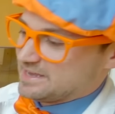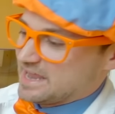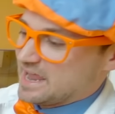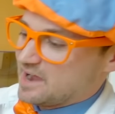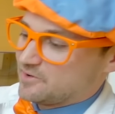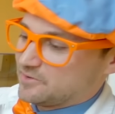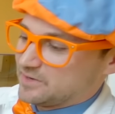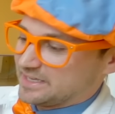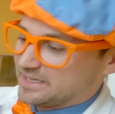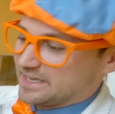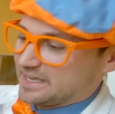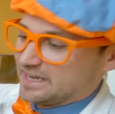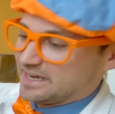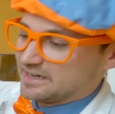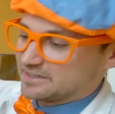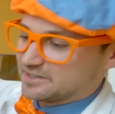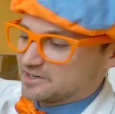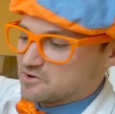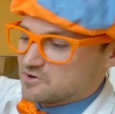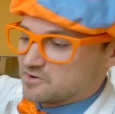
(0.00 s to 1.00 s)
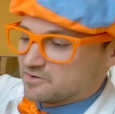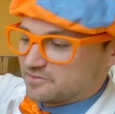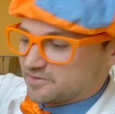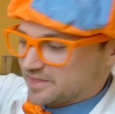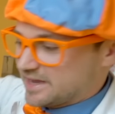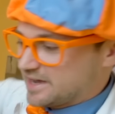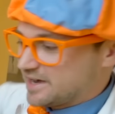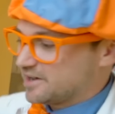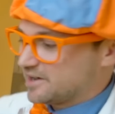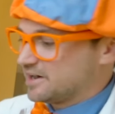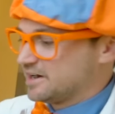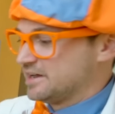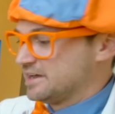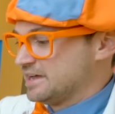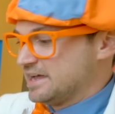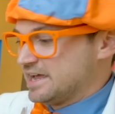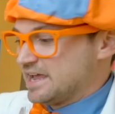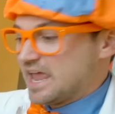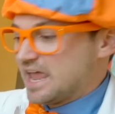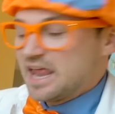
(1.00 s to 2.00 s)
now he can't go over there
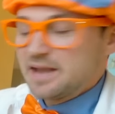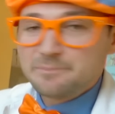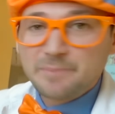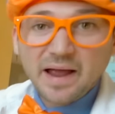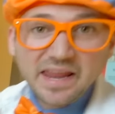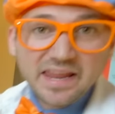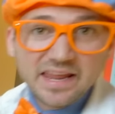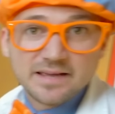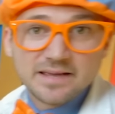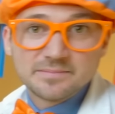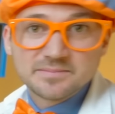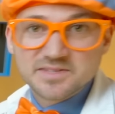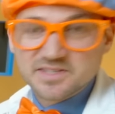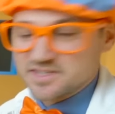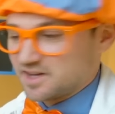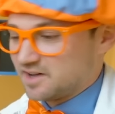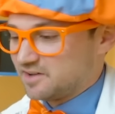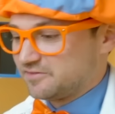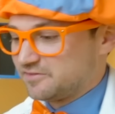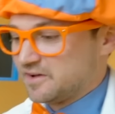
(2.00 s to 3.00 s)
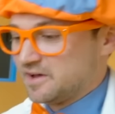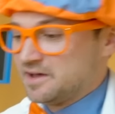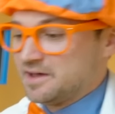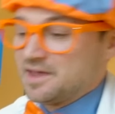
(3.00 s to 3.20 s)
and bite himself